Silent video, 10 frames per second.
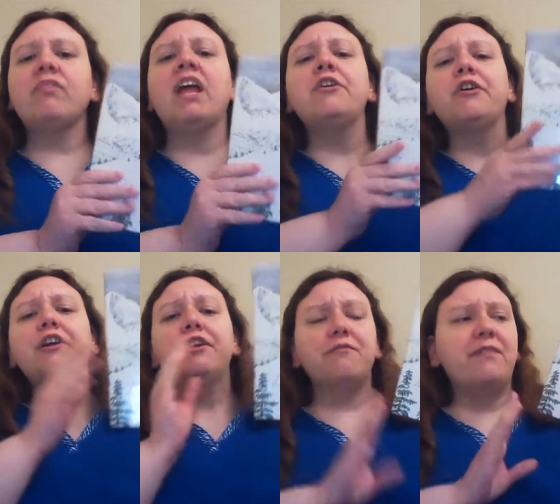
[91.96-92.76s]
and her
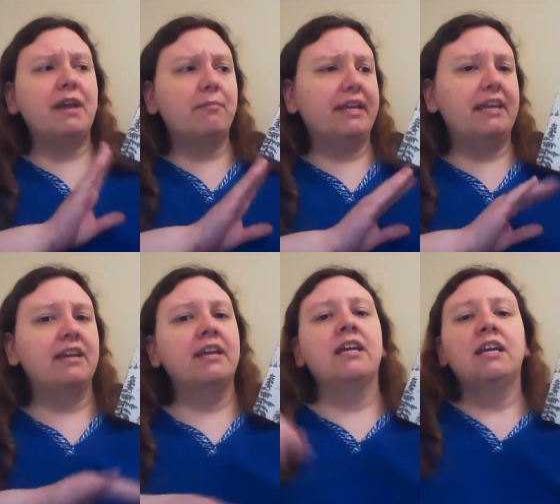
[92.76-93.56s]
and her family
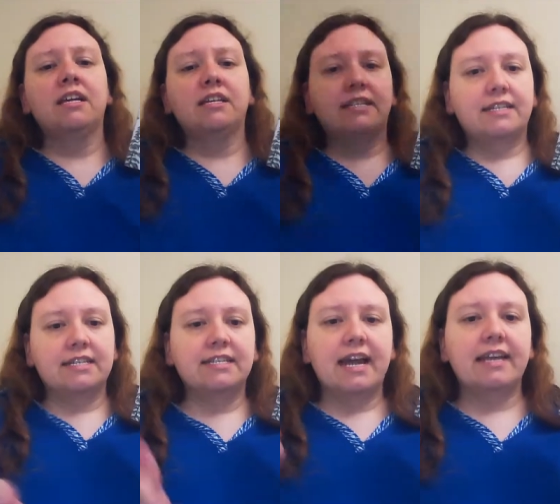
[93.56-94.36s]

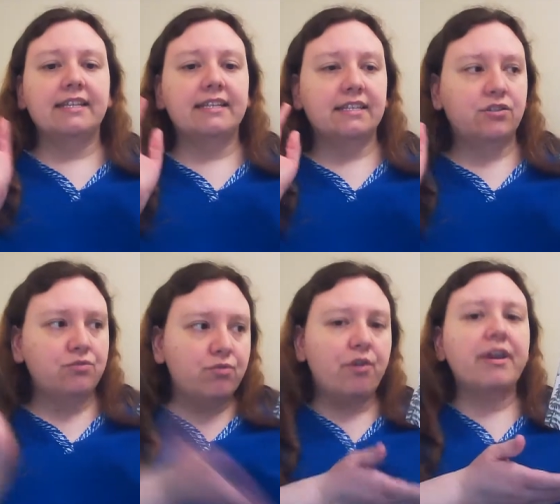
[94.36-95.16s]
decide
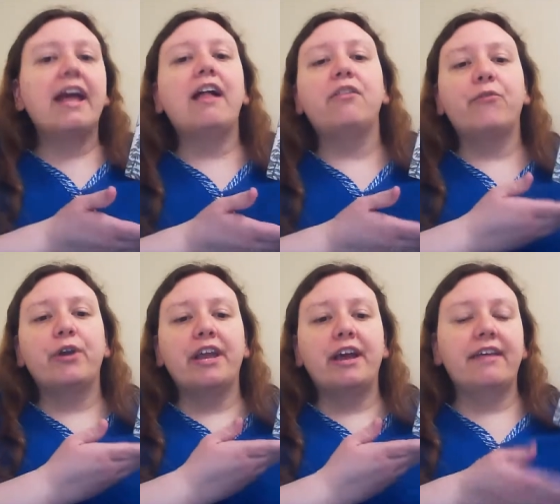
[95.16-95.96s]
to go to
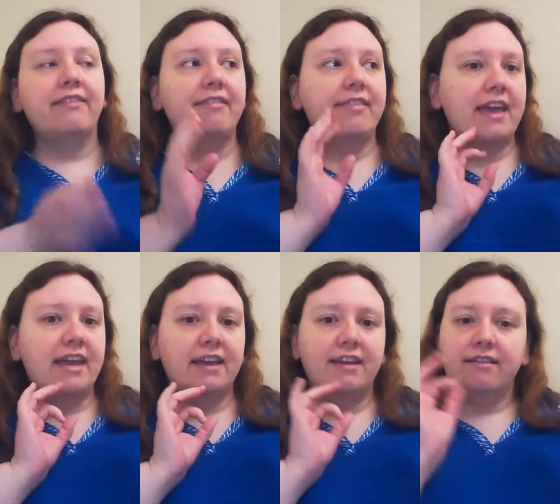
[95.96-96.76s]
California and
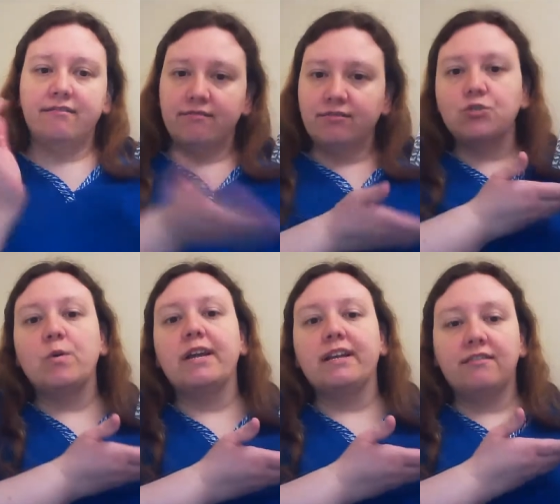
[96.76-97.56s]
they
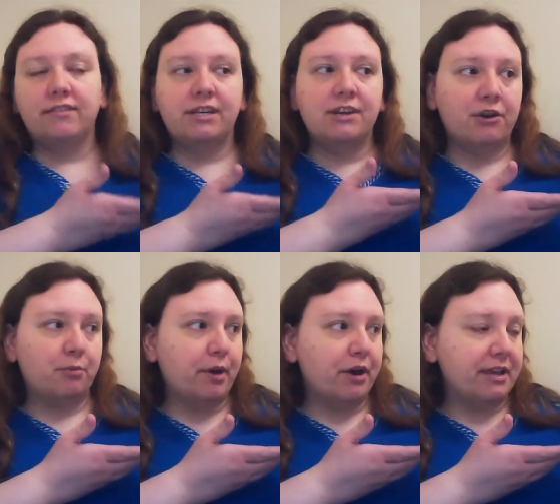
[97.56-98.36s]
join the Donner
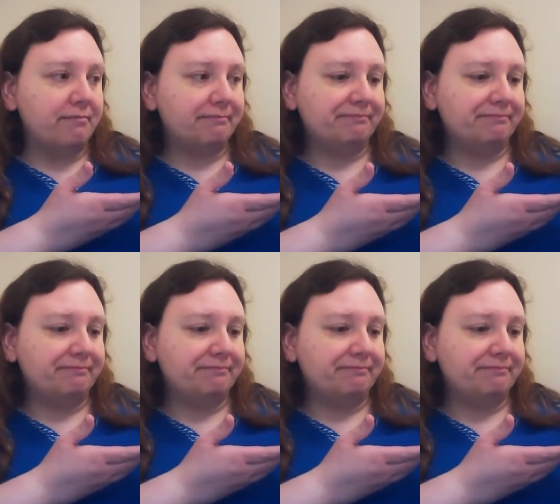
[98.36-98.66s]
Party.